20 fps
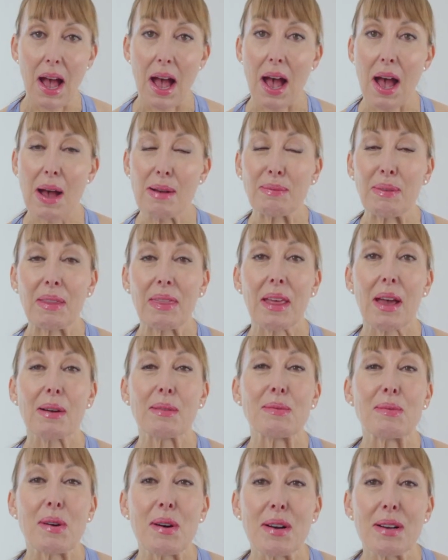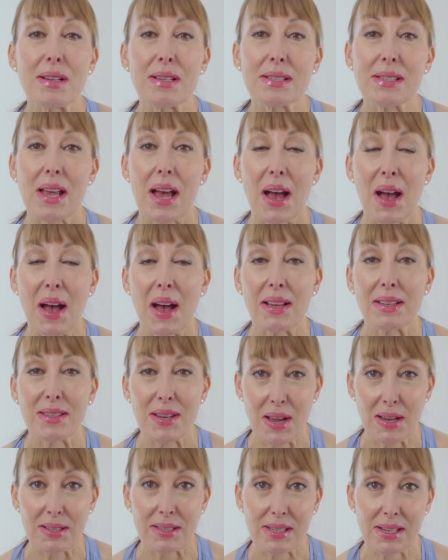but there was
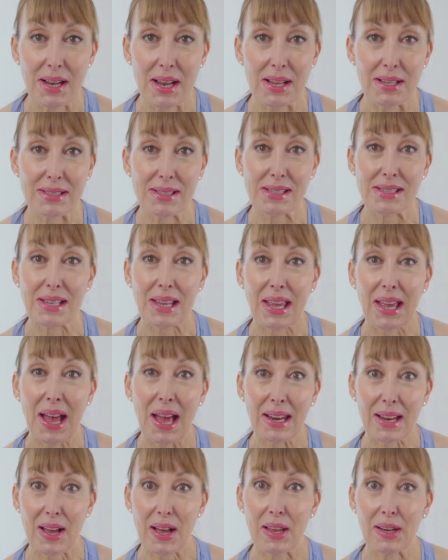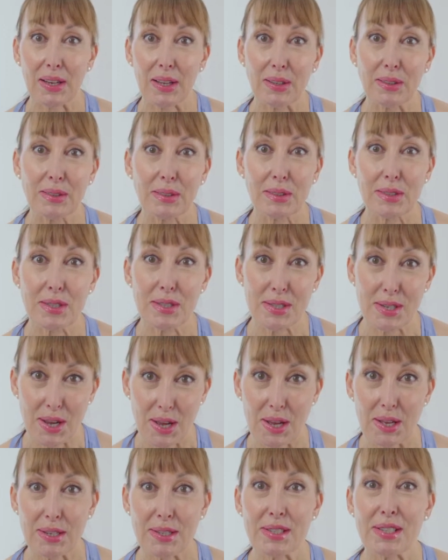dance classes at our local
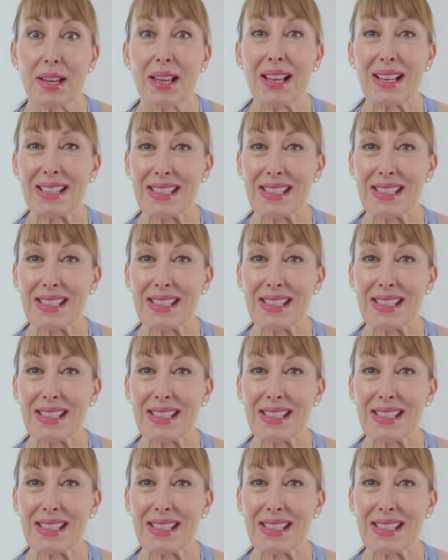church